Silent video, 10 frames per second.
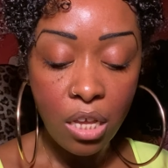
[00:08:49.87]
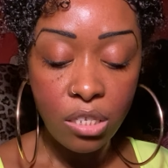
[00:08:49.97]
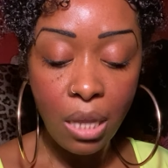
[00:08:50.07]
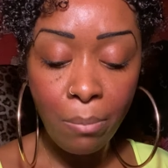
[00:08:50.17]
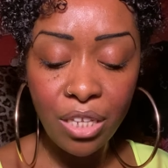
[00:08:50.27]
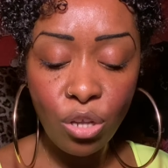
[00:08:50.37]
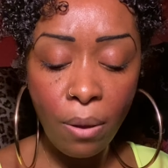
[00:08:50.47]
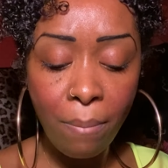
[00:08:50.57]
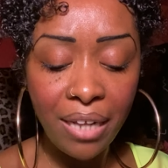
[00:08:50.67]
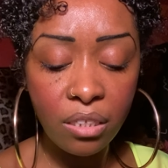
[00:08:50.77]
somebody's
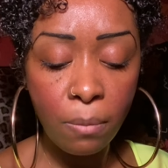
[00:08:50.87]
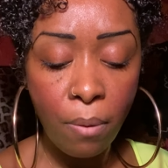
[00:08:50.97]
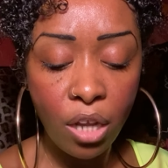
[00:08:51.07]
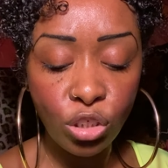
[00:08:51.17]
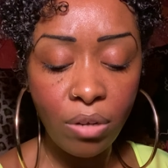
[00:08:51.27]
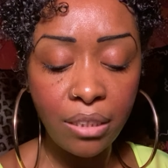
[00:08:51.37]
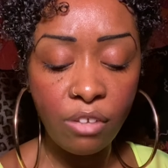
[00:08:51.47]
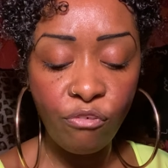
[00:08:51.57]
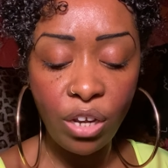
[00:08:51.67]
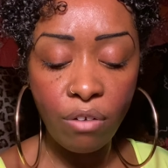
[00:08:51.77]
going back to the past trying to
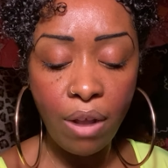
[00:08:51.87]
figure